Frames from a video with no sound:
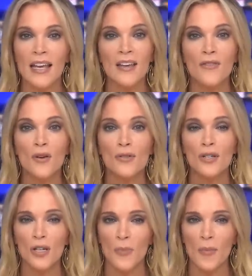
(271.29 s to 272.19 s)
even those
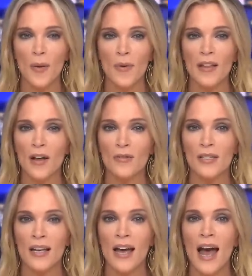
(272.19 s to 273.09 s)
who took PPP
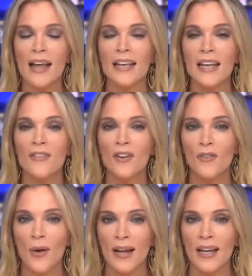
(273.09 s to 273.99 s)
loans, and even
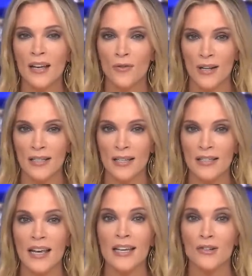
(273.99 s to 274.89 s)
if you had
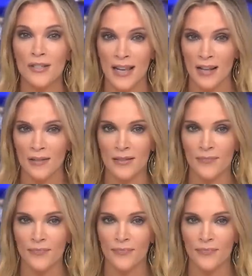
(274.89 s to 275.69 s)
increases in your sales.